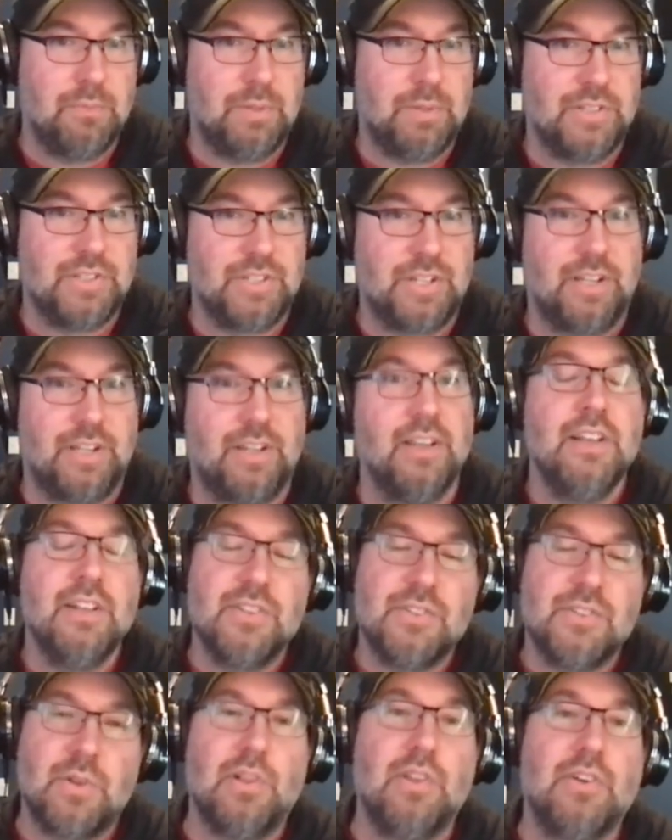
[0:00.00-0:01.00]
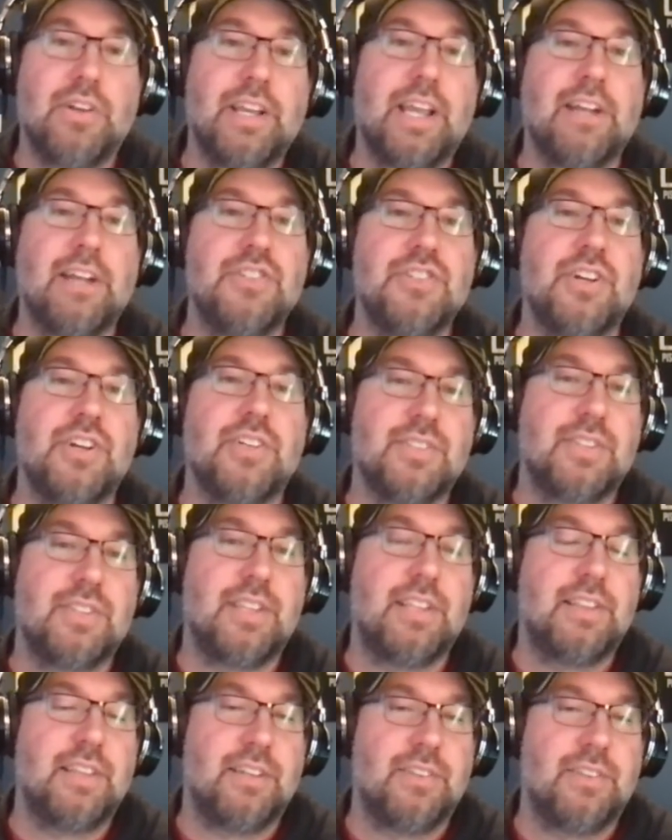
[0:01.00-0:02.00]
pitching. So looking at just the
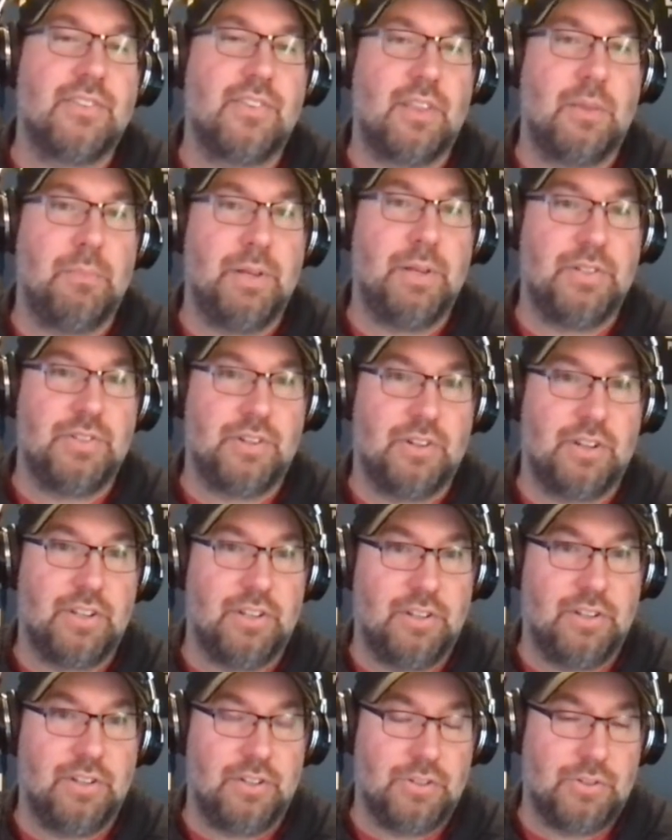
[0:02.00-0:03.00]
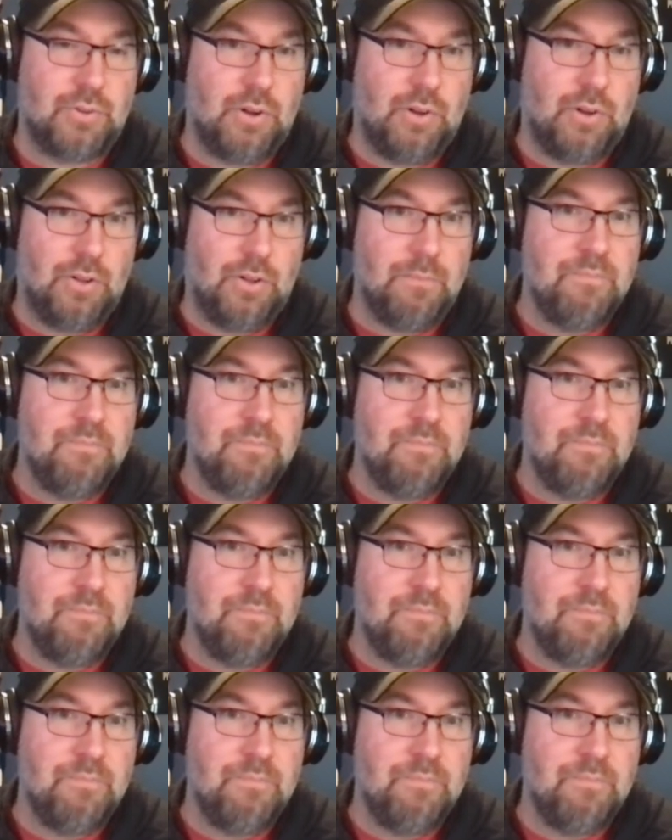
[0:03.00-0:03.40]
things that the pitcher could control.